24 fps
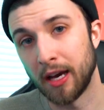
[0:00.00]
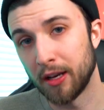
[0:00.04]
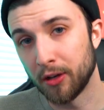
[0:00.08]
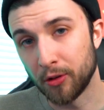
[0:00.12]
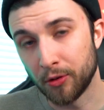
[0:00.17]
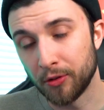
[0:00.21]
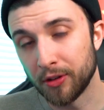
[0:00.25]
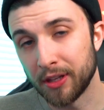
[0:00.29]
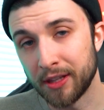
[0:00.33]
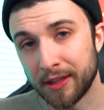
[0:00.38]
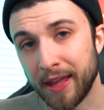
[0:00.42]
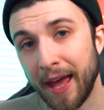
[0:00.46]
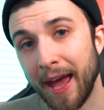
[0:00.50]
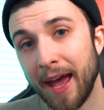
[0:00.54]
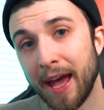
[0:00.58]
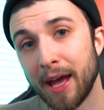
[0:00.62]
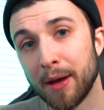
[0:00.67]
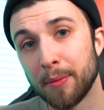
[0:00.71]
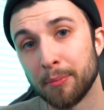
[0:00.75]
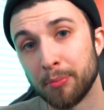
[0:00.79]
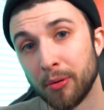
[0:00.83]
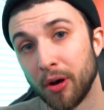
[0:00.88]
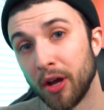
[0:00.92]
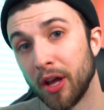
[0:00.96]
Not only
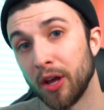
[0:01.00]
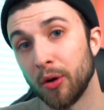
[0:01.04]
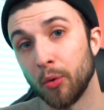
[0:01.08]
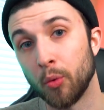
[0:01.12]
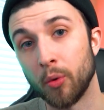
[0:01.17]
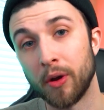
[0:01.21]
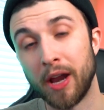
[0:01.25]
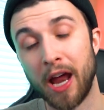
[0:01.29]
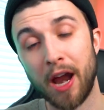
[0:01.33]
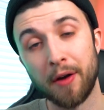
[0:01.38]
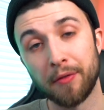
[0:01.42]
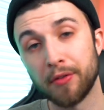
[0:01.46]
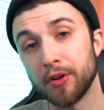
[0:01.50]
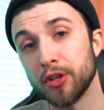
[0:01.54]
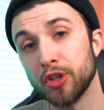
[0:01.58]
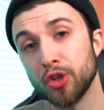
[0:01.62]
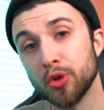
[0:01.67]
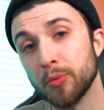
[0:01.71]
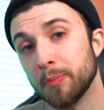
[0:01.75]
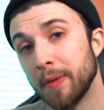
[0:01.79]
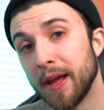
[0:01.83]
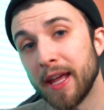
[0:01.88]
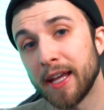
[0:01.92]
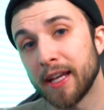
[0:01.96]
that, but whatever
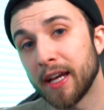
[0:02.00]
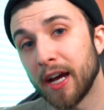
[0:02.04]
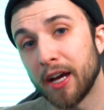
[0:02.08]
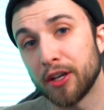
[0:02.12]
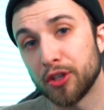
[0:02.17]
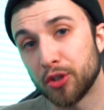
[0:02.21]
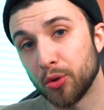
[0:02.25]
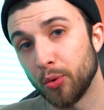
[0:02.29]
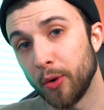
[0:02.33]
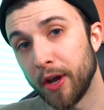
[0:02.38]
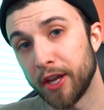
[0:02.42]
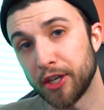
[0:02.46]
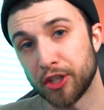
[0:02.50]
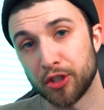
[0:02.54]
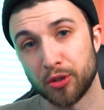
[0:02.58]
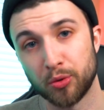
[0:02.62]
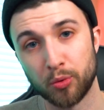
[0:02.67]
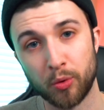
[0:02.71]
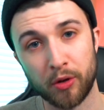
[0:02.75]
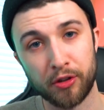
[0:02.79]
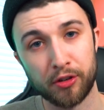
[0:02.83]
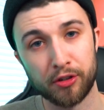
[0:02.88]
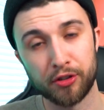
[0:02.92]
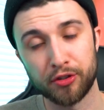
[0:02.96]
you make on Twitch,
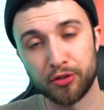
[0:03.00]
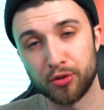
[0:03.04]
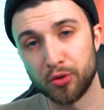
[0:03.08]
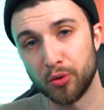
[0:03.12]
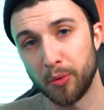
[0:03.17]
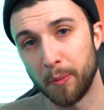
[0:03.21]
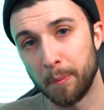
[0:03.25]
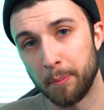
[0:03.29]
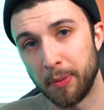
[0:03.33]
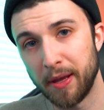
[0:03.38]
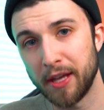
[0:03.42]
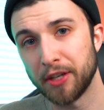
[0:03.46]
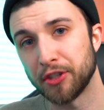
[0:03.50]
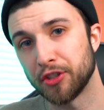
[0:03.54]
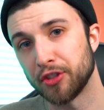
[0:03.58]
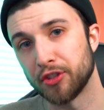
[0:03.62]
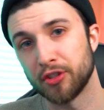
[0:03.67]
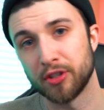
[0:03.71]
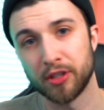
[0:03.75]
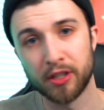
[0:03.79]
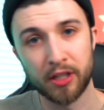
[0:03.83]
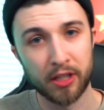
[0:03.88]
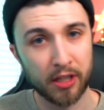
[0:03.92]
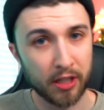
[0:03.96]
whether it's through
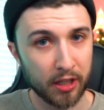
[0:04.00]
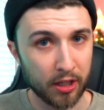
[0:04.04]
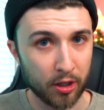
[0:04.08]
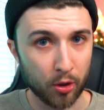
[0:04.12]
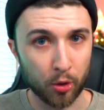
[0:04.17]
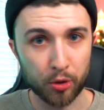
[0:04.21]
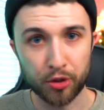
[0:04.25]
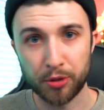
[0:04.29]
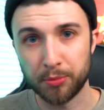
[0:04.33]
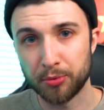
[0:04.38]
bits or